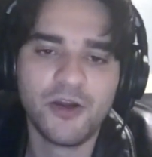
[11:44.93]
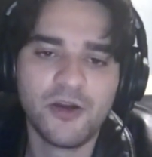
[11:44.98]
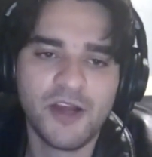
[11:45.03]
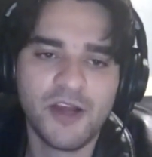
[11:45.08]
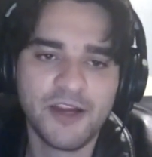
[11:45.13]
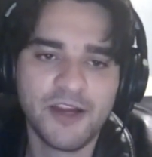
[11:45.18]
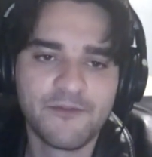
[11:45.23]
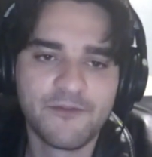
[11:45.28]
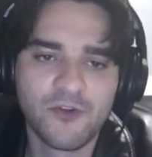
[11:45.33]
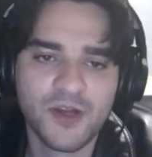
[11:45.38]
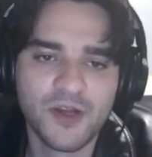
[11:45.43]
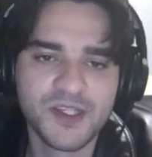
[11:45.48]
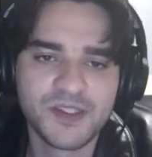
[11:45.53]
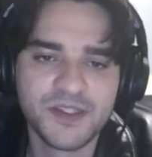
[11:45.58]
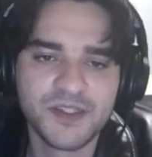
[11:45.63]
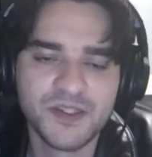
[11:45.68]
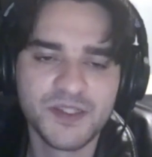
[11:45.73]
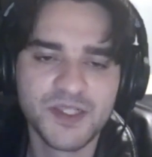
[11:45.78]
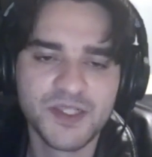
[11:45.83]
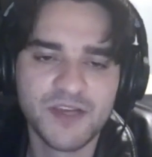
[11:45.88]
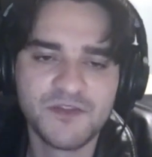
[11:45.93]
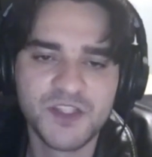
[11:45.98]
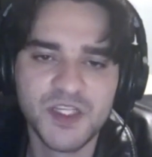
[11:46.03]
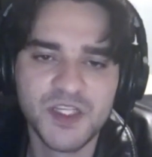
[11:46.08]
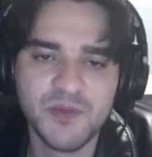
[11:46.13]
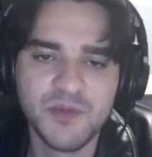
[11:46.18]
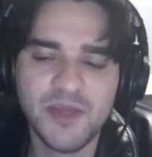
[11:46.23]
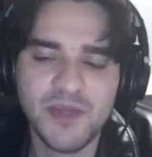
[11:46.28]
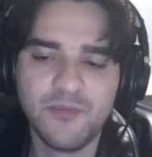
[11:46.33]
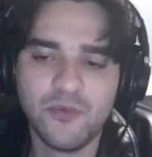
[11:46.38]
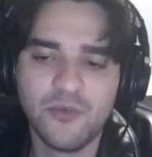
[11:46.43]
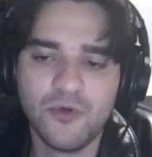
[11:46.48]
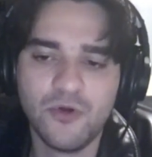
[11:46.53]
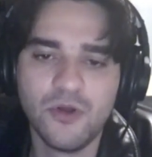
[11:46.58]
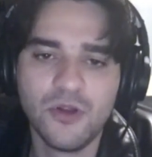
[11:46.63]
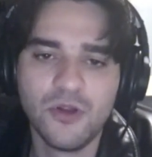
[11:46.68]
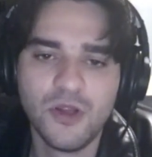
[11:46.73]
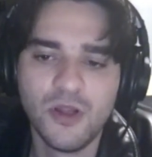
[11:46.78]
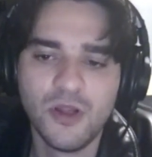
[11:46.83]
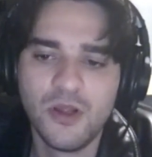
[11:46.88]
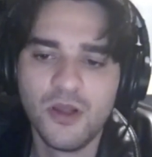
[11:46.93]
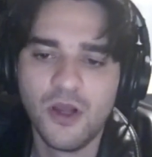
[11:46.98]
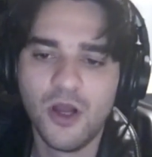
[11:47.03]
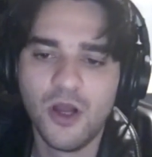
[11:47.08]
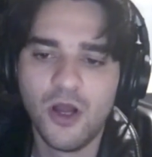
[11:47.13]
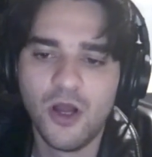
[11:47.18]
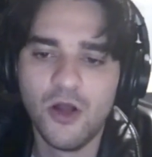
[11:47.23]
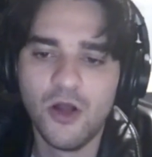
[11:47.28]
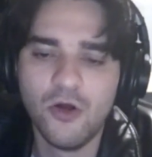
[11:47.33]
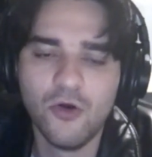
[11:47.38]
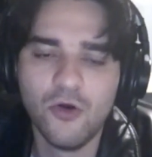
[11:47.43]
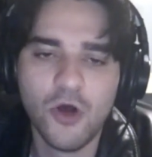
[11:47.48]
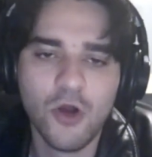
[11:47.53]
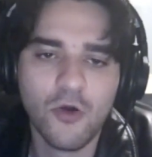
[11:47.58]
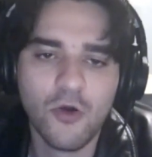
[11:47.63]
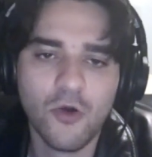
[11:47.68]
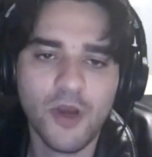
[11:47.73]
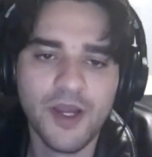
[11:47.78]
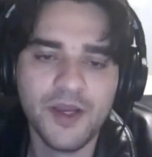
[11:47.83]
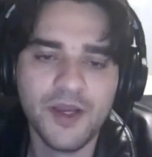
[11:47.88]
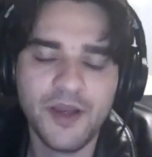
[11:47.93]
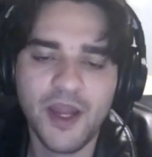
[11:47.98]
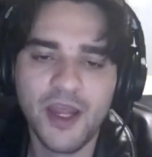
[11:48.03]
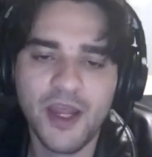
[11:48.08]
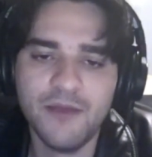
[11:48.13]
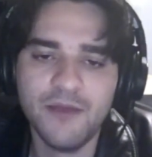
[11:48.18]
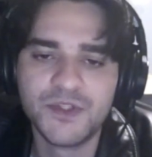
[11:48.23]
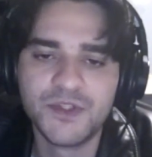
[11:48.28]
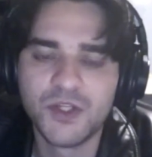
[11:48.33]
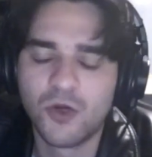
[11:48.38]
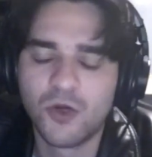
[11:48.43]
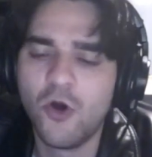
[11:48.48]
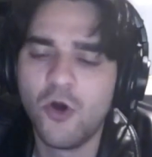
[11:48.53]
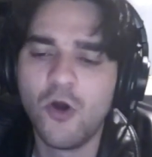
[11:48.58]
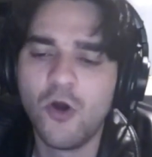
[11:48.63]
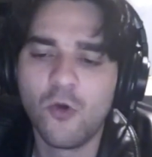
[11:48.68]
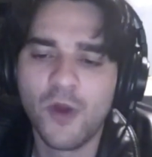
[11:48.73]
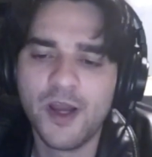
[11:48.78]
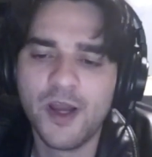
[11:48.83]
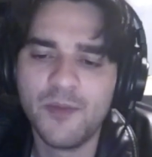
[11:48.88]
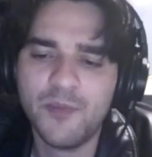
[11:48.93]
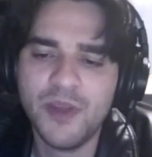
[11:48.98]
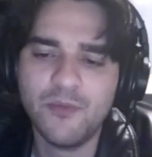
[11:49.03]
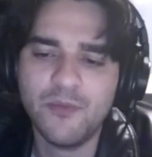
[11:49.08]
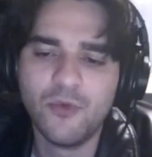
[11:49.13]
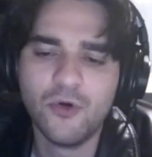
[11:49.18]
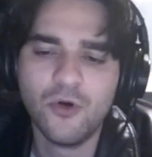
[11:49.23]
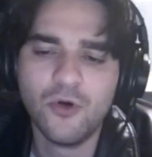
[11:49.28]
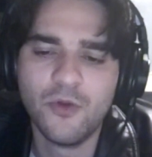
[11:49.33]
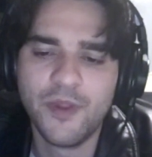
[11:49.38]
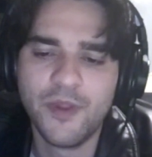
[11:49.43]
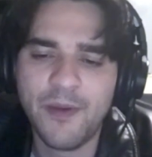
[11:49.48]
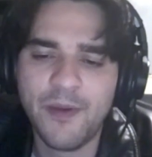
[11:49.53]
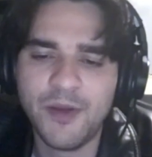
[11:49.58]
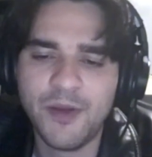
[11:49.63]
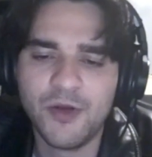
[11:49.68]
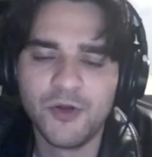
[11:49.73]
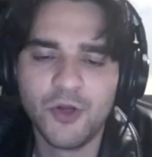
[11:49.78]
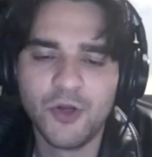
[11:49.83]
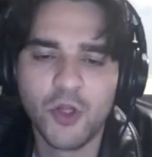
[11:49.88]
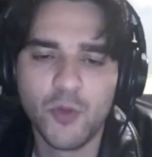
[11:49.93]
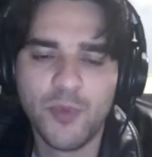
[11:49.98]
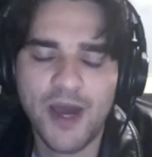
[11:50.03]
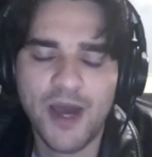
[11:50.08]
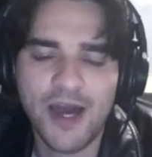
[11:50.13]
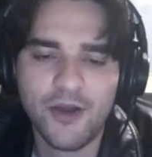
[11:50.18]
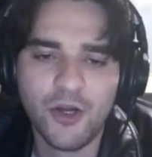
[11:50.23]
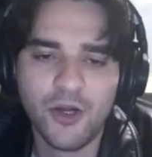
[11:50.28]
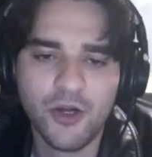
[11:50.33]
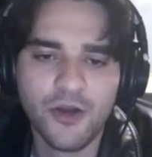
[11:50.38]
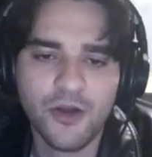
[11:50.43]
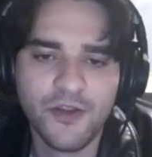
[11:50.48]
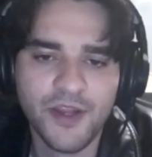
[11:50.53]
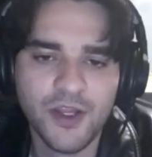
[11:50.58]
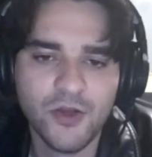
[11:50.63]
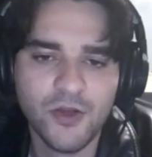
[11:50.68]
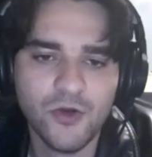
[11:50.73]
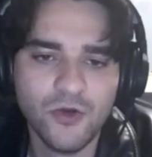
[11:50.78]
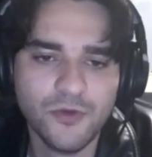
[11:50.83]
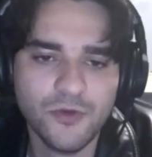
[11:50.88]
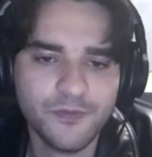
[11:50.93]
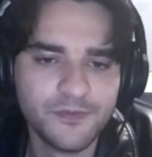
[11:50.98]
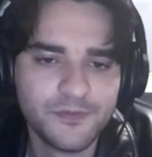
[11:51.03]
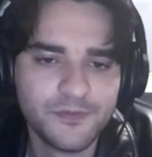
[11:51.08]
Like, for instance, I've seen people, lower rated games, or lower rated people that maybe don't know the pattern. They'll